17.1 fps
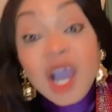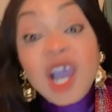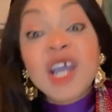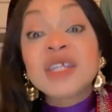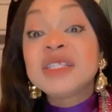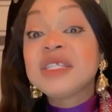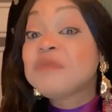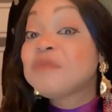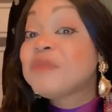
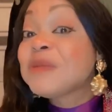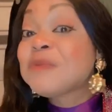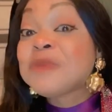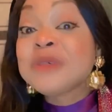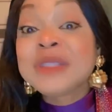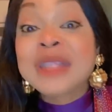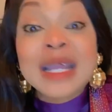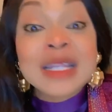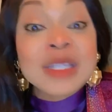all the
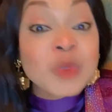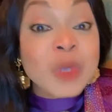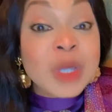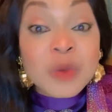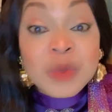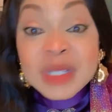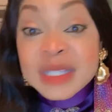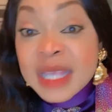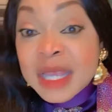people that
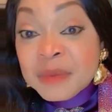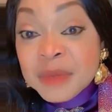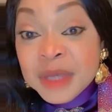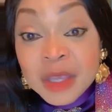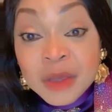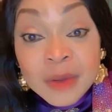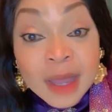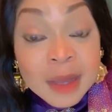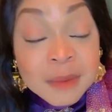were with
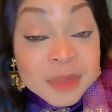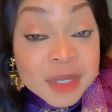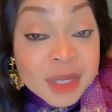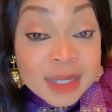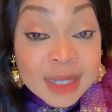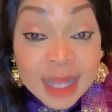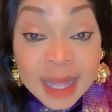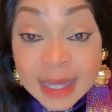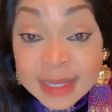MKO
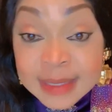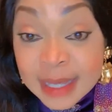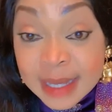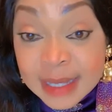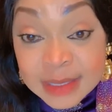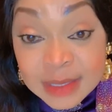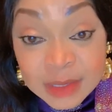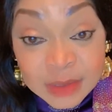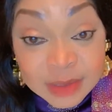Abiola,
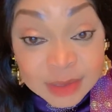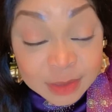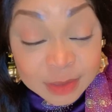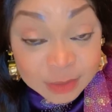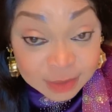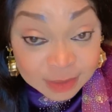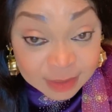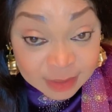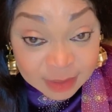that used
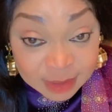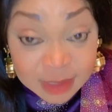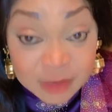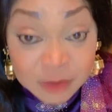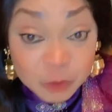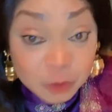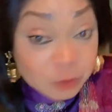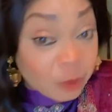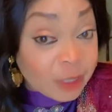to,
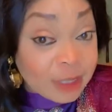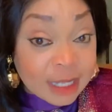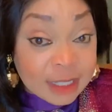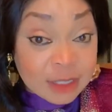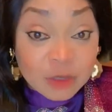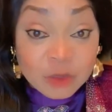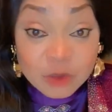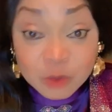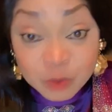even Bola
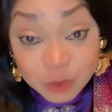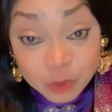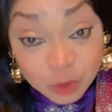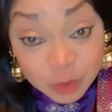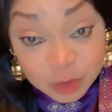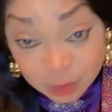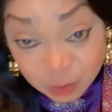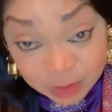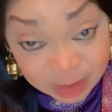Tinubu
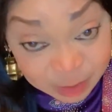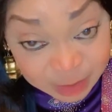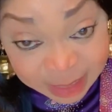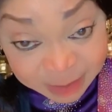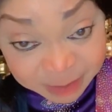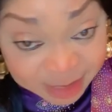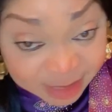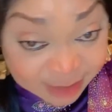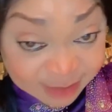was with
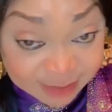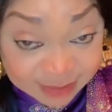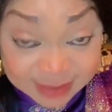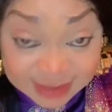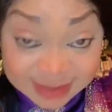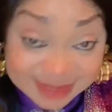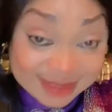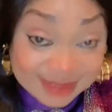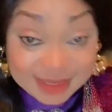MKO
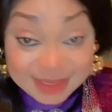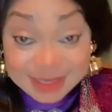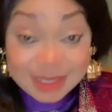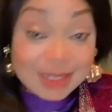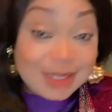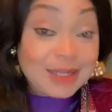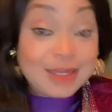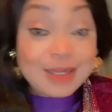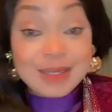now.
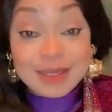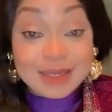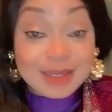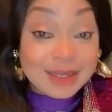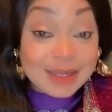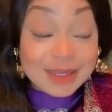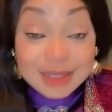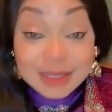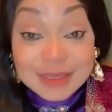
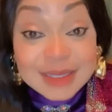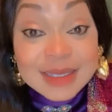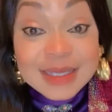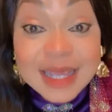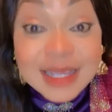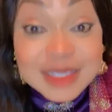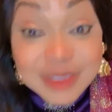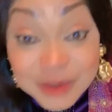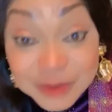The
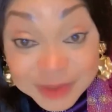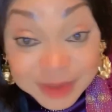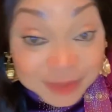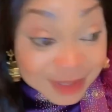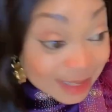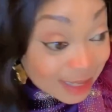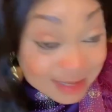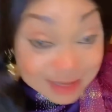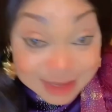death of the
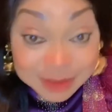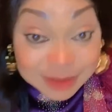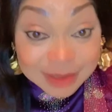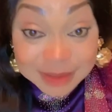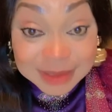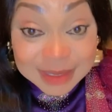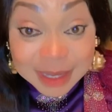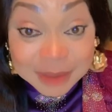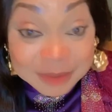
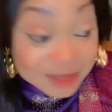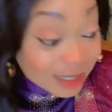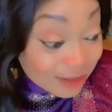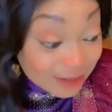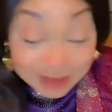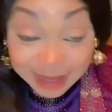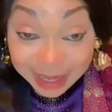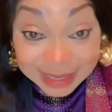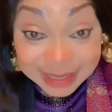
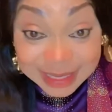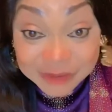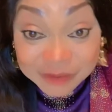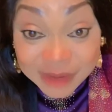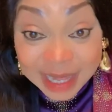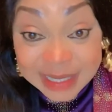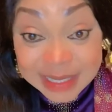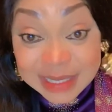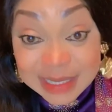MKO, are they
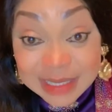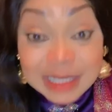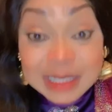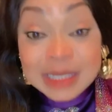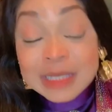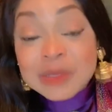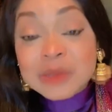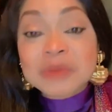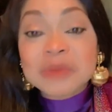fighting it
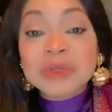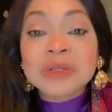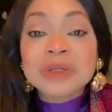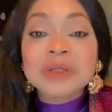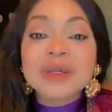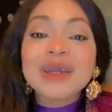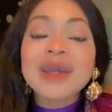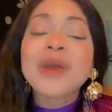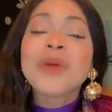
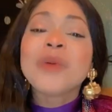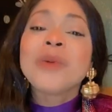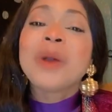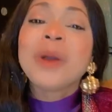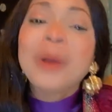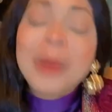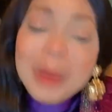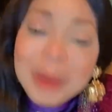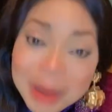tomorrow?
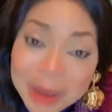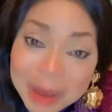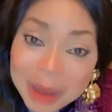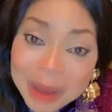Well,